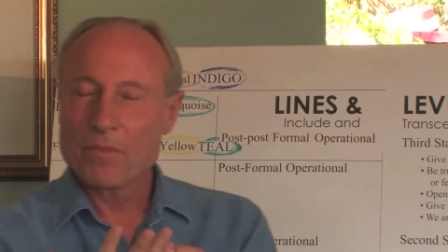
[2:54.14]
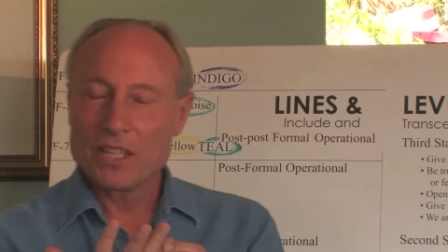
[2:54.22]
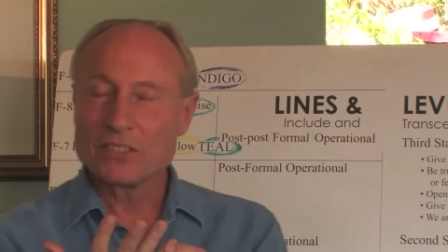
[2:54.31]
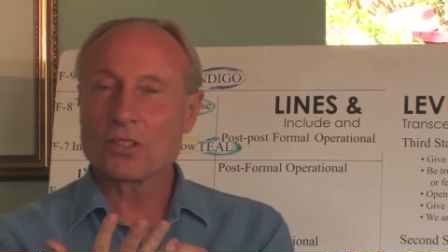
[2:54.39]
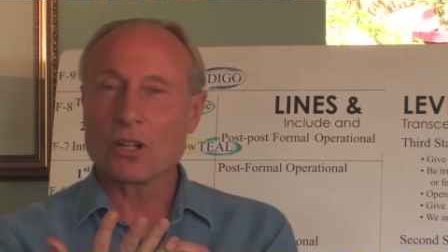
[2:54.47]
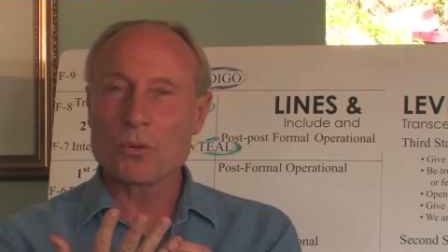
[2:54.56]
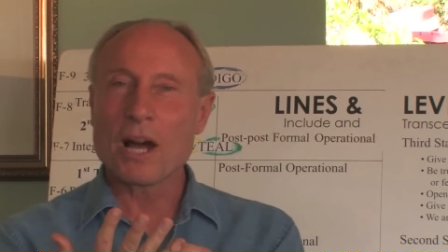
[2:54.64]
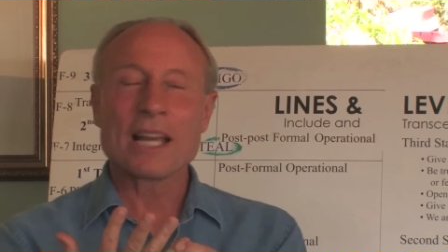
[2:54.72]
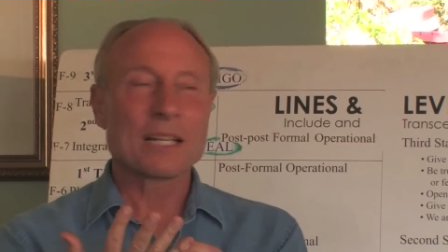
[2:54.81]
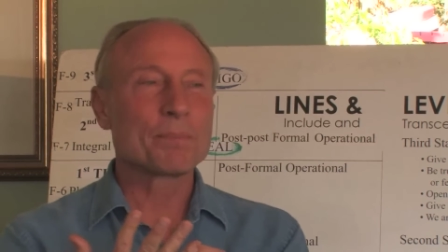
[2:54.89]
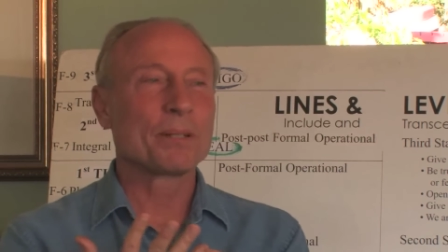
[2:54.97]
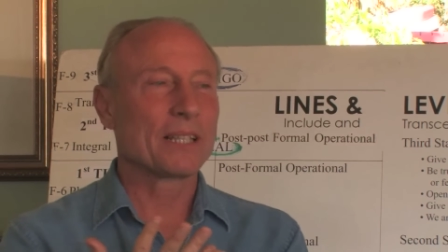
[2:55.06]
Is there
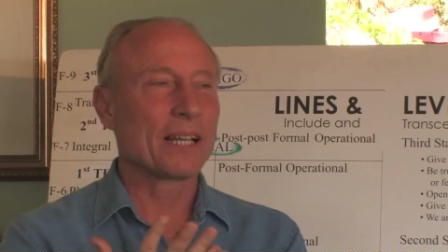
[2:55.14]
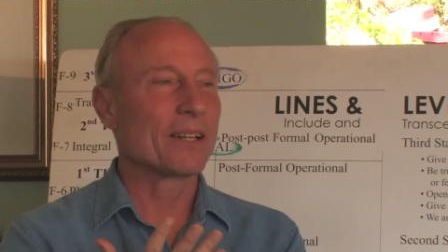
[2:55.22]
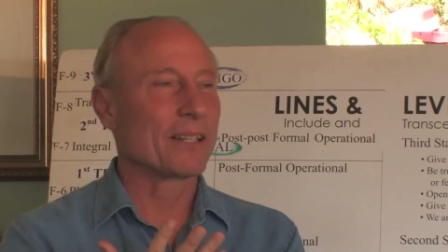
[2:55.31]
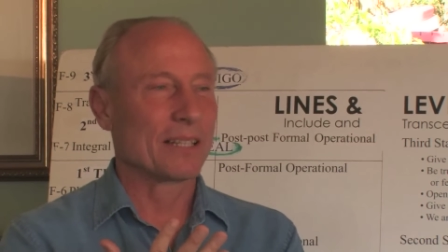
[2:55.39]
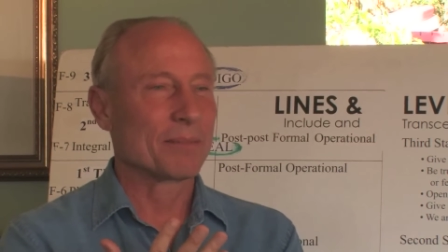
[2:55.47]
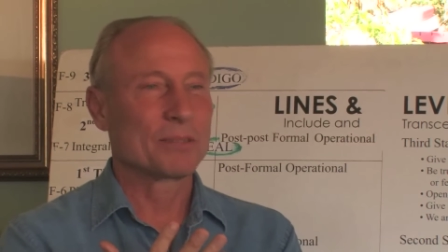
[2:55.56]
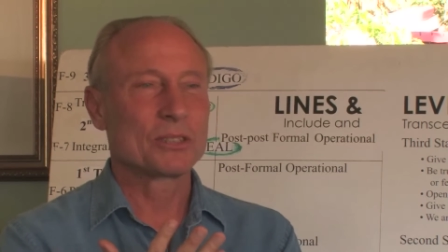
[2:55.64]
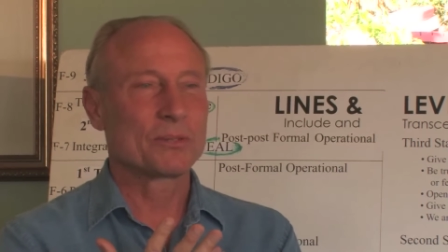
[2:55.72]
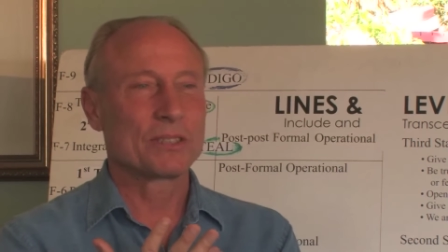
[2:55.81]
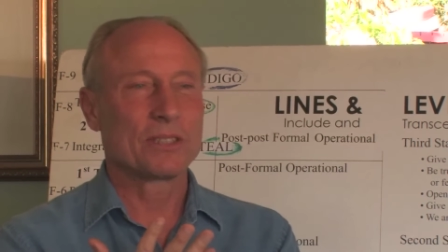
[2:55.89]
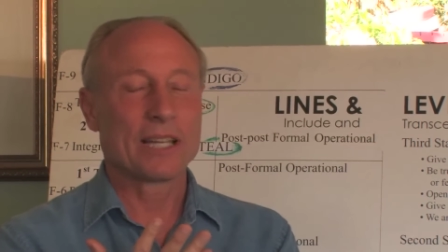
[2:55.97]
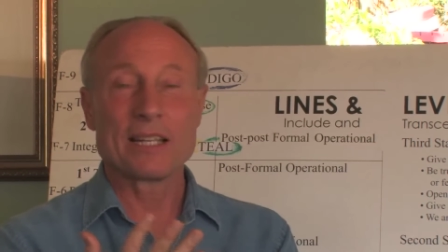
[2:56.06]
erotic polarity
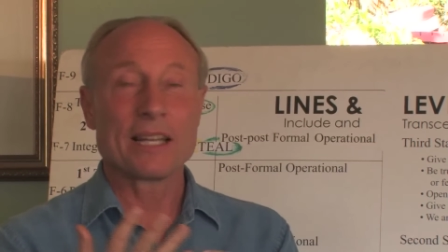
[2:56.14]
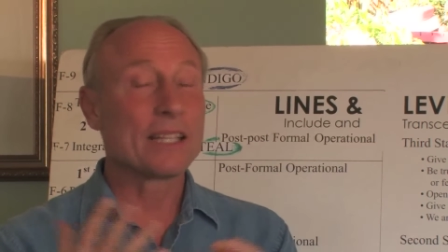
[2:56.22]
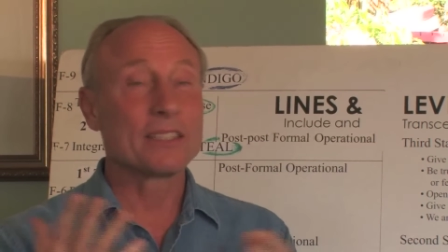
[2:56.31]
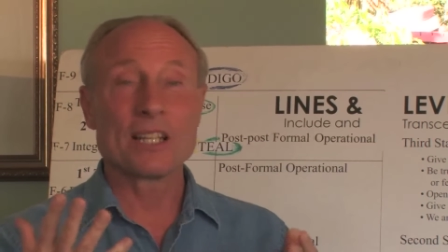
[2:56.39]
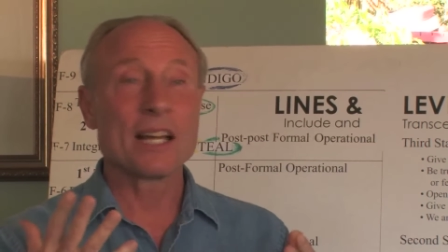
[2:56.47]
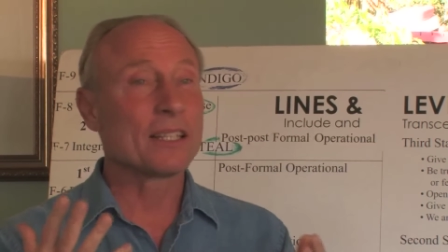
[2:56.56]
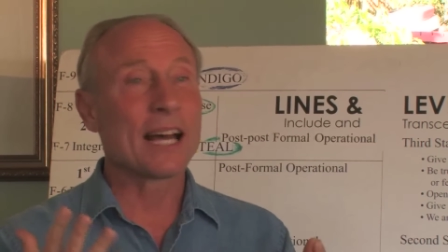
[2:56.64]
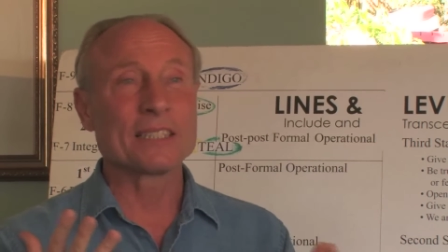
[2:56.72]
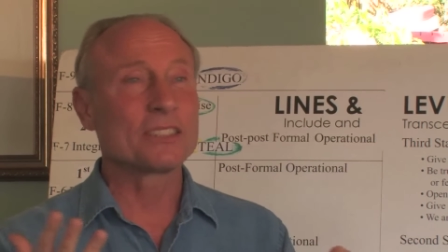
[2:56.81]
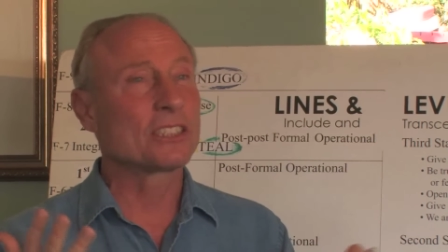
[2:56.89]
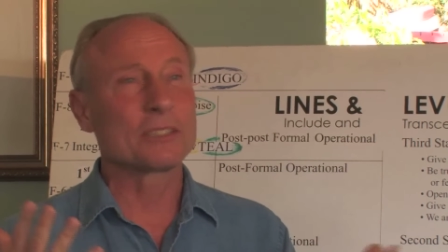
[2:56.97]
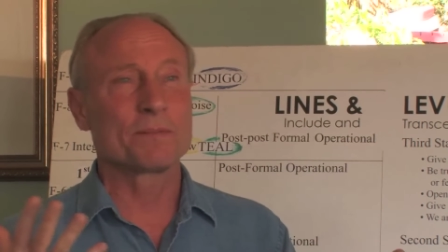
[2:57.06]
between you? And, and not,
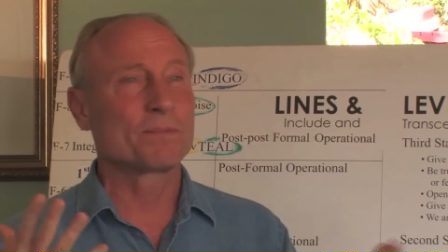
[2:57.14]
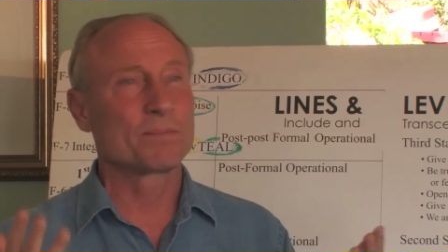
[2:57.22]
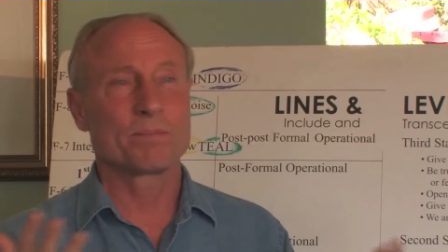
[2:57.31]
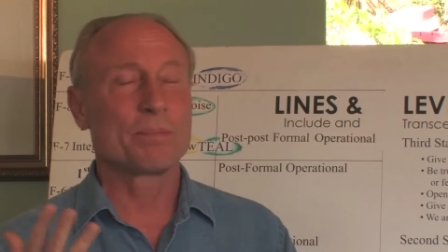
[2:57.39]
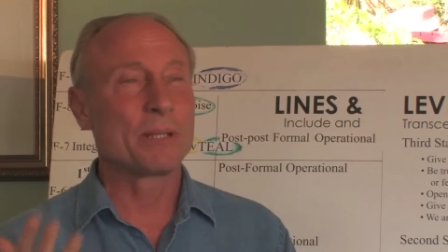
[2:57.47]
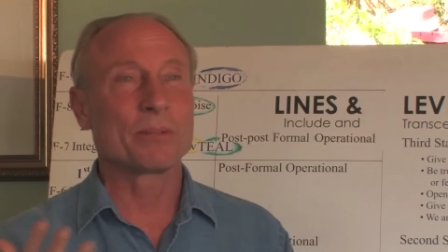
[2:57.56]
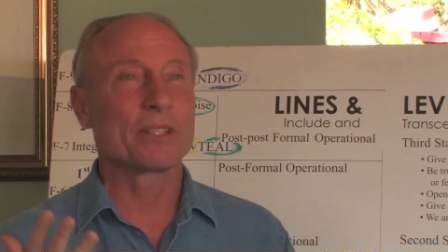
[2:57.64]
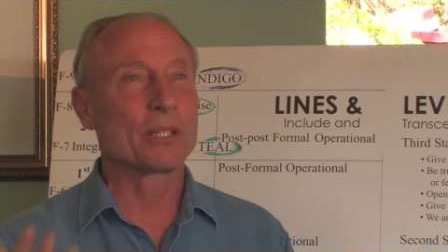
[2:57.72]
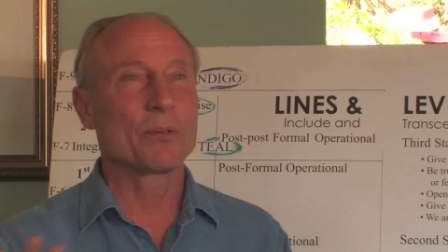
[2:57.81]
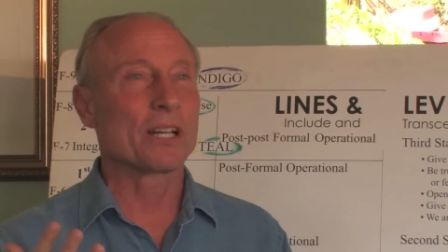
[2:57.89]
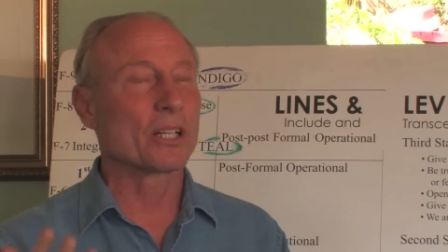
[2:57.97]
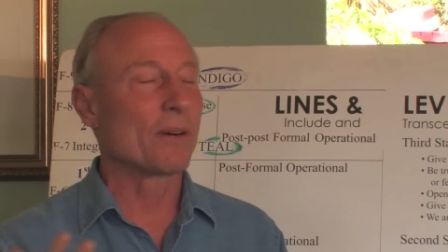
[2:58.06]
not just people that
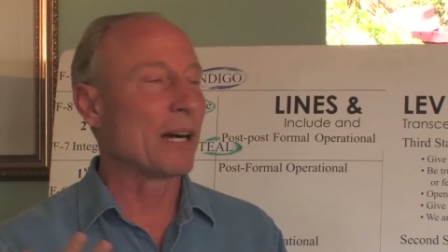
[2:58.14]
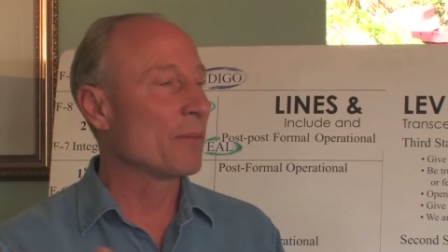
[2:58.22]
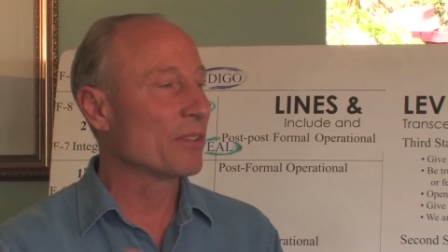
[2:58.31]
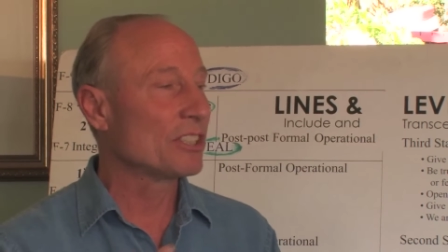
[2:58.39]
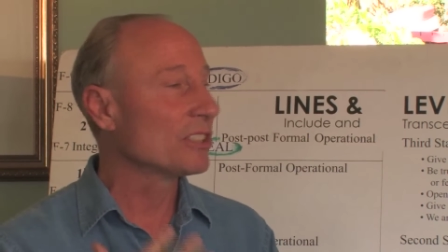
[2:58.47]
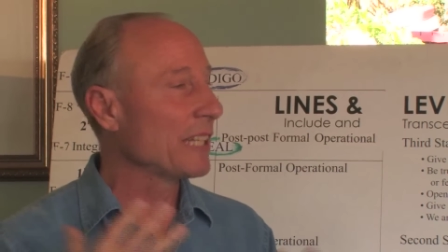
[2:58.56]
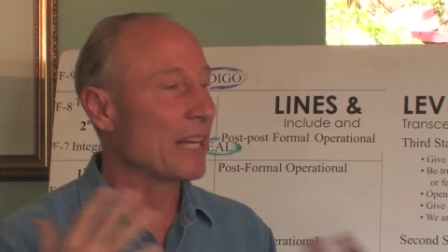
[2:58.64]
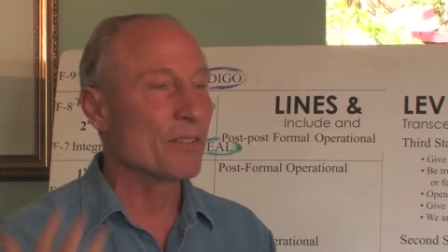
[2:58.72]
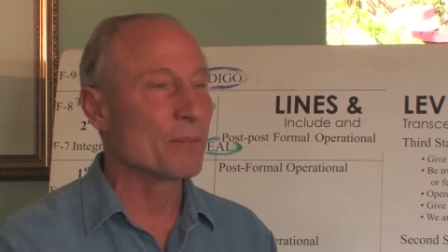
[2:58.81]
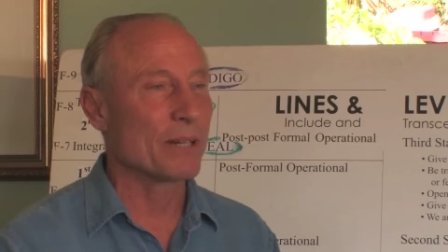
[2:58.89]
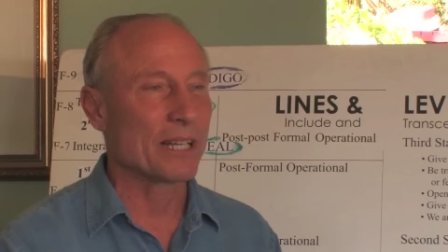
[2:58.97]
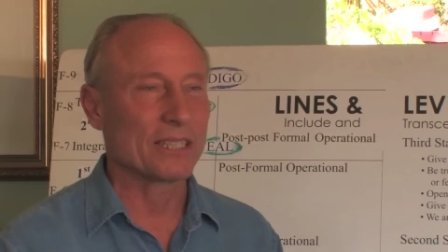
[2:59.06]
you want to go out with, just
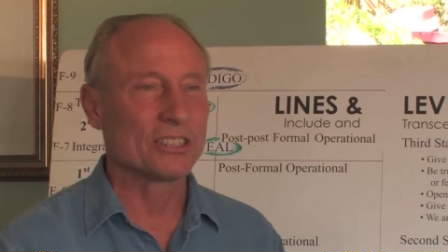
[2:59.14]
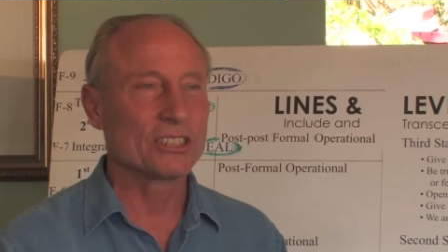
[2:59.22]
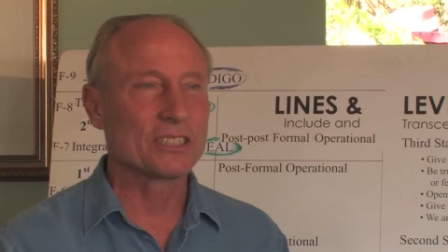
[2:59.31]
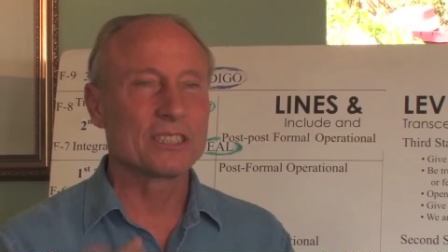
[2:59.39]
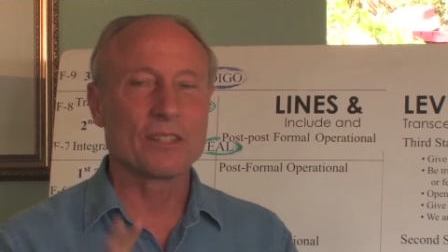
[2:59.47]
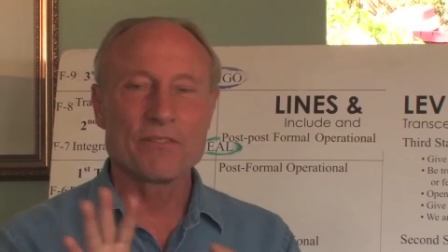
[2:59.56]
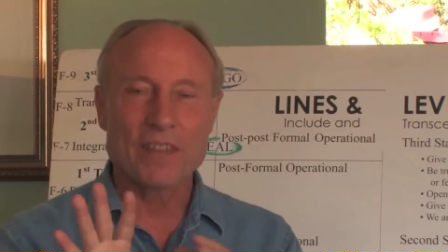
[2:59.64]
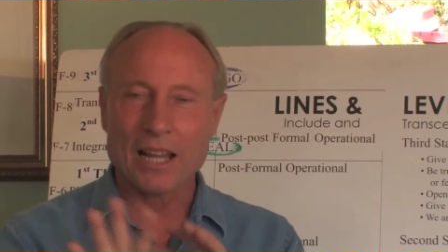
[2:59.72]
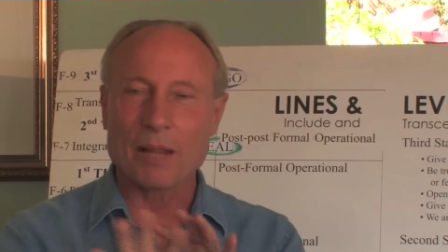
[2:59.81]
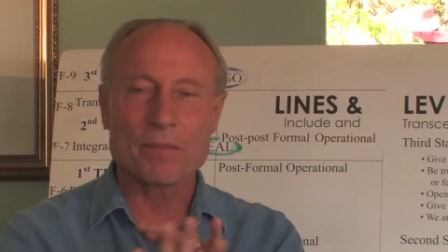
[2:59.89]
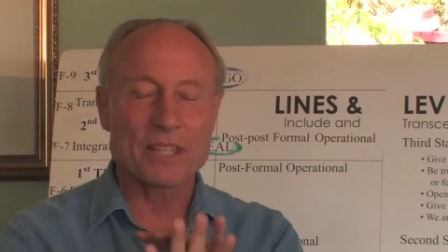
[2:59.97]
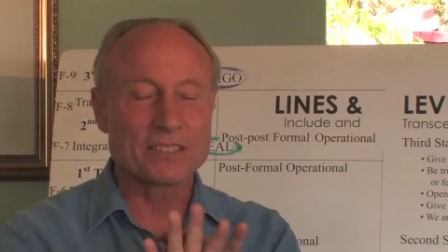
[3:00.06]
everybody, just to
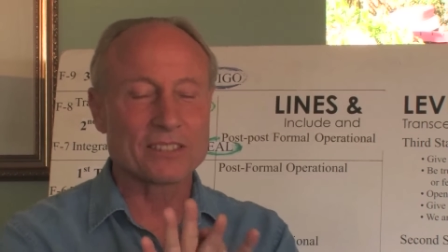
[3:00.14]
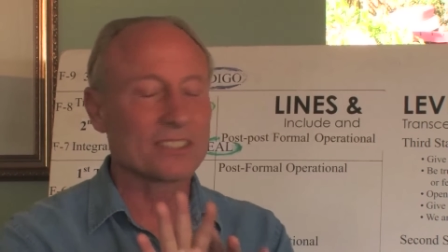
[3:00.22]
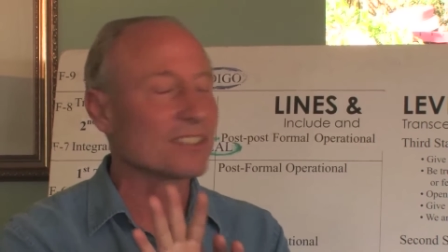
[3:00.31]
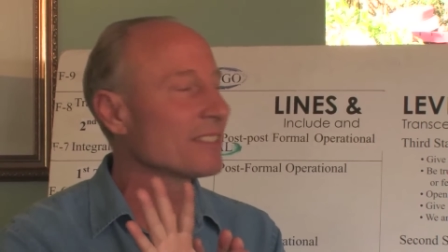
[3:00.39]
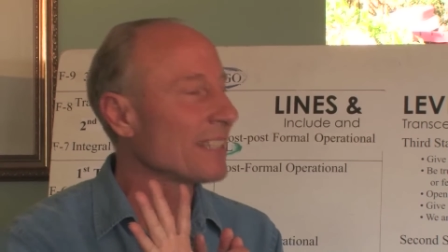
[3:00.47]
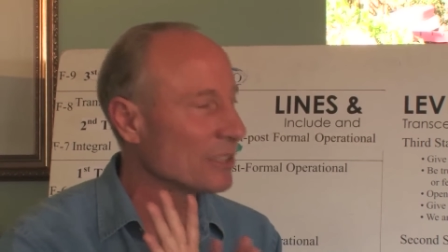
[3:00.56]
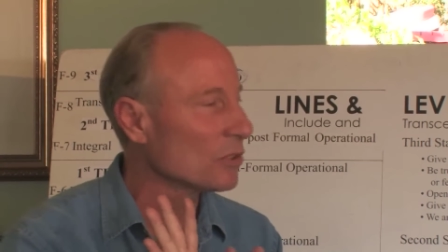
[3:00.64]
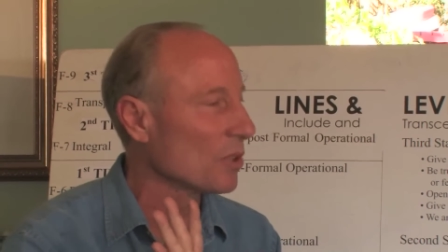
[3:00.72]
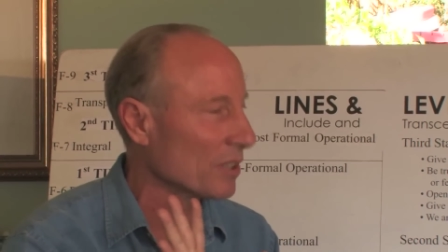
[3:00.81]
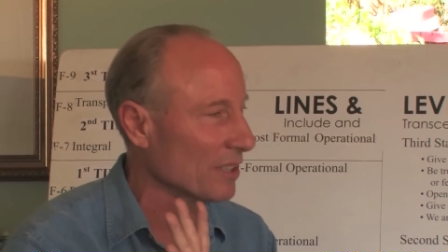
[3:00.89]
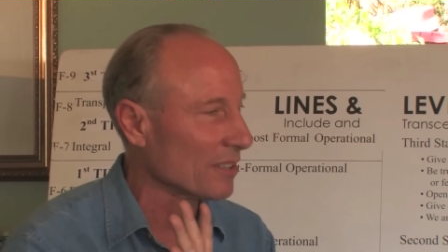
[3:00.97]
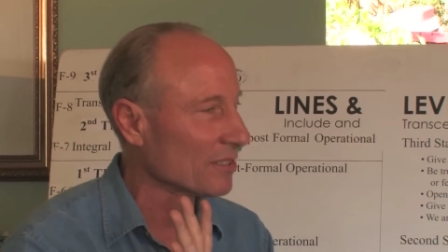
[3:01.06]
develop these as sense
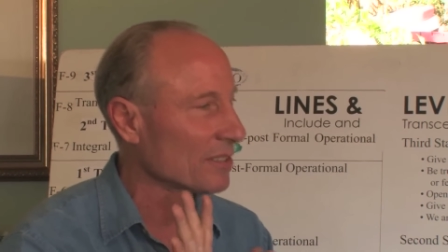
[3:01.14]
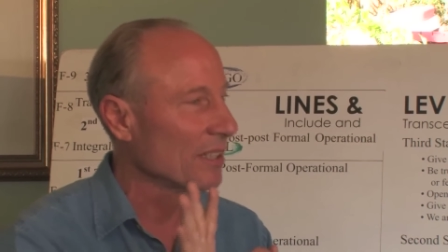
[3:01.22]
organs.